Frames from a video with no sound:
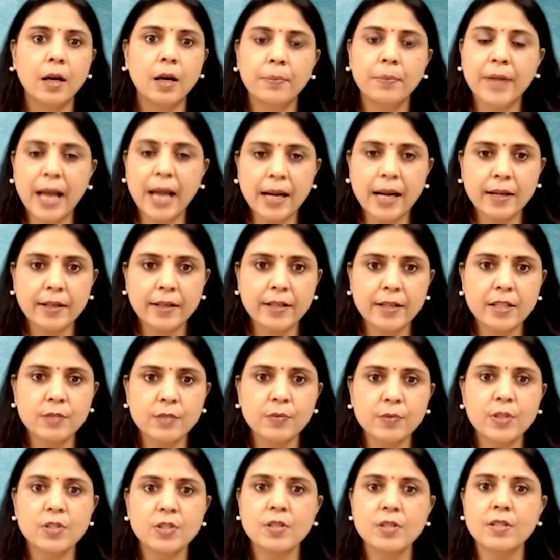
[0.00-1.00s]
branded
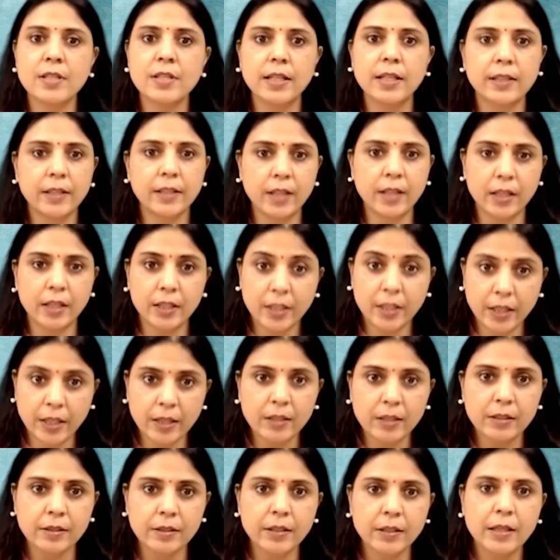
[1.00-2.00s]
as witches and they are
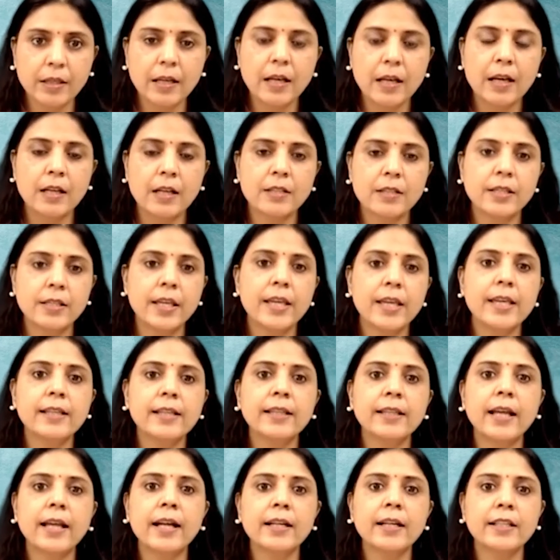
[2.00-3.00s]
killed,
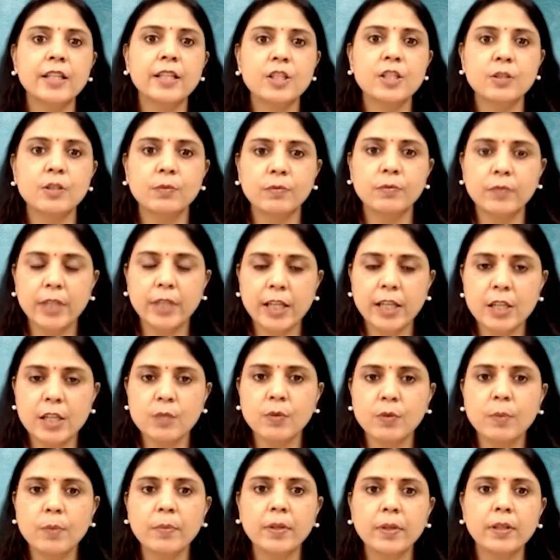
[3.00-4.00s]
saying that
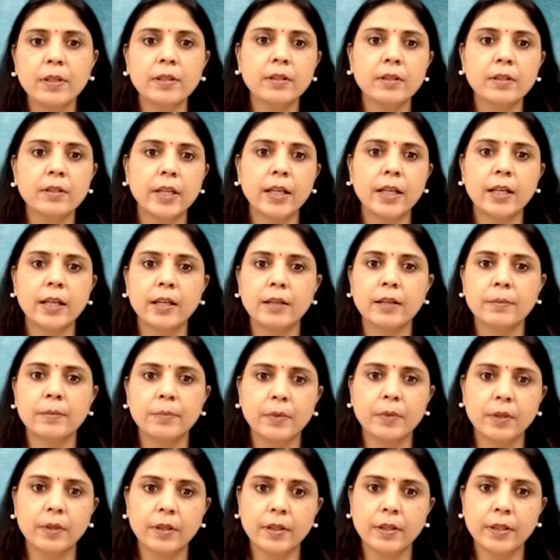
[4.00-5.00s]
these women, they
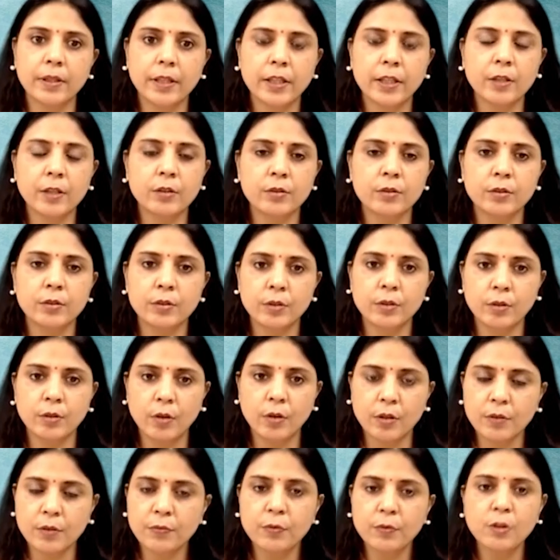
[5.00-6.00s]

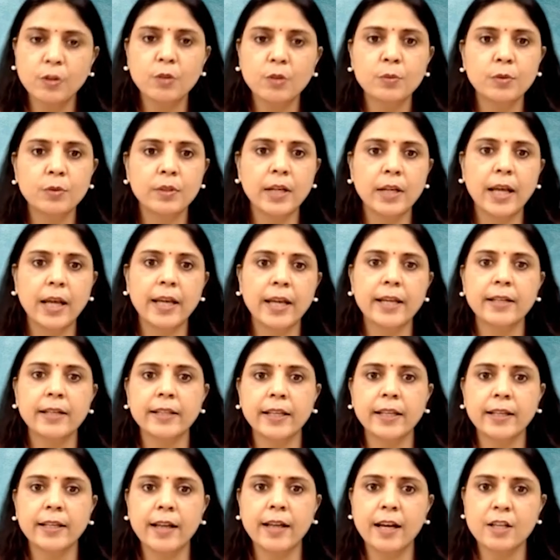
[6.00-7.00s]
on a full moon night
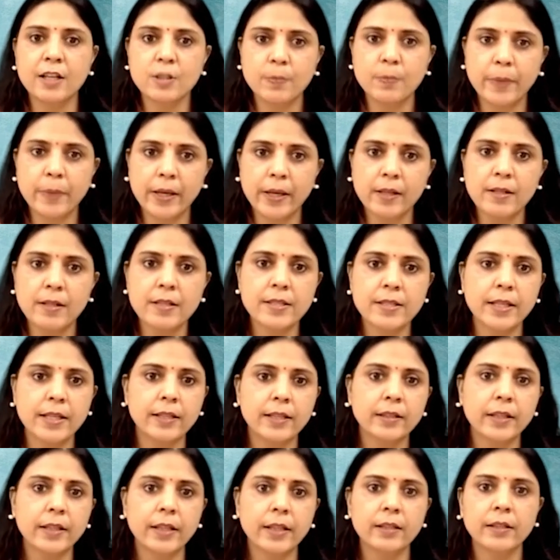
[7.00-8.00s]
they cast spells
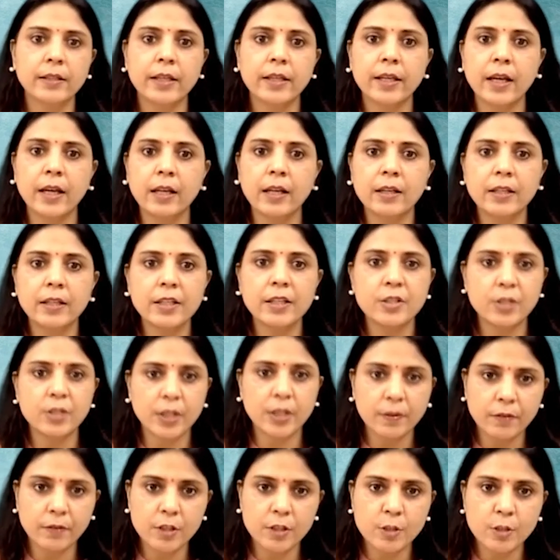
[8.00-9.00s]
and then they unleash
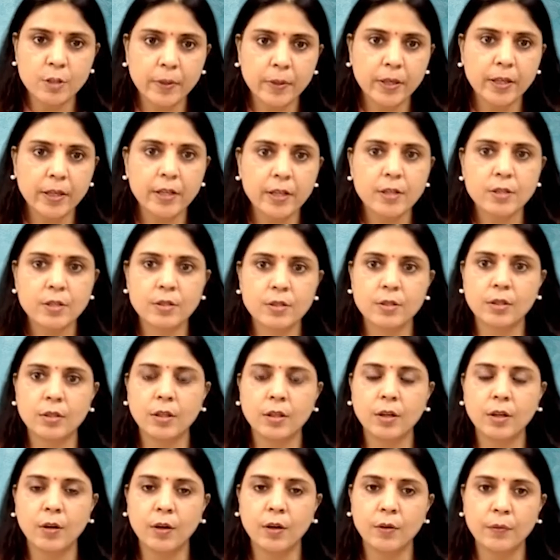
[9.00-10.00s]
evil spirits
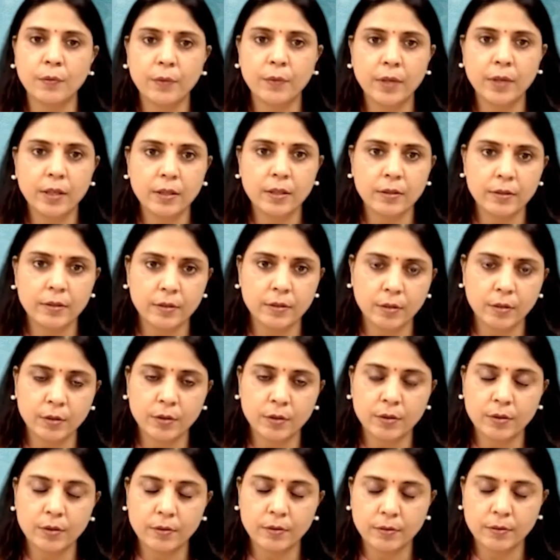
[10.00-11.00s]
on
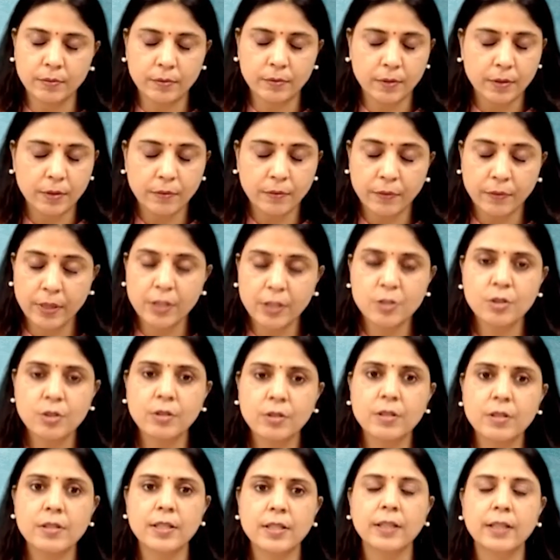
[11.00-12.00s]
the
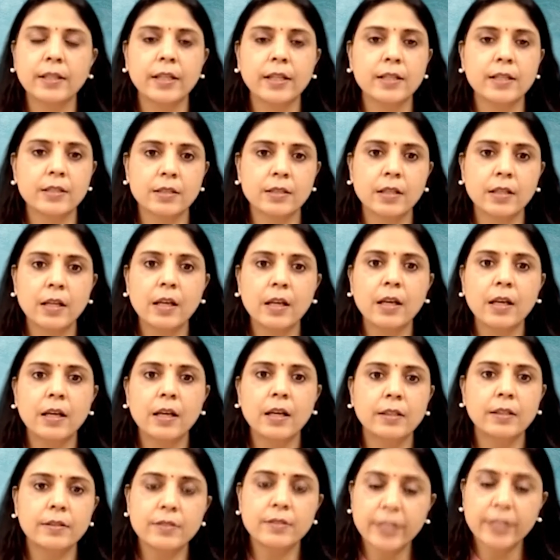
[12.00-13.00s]
villagers, and this
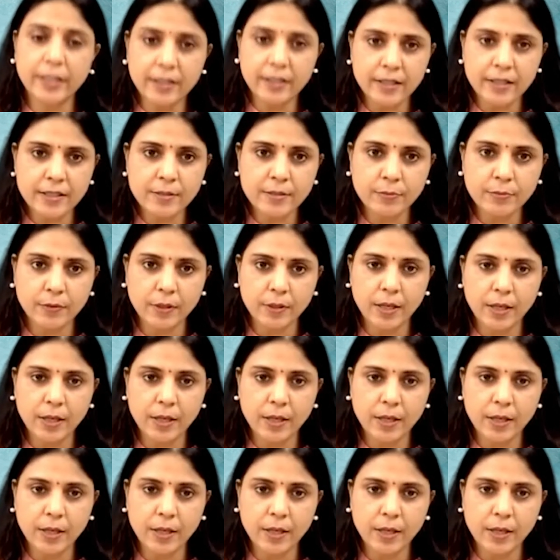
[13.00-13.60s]
sickness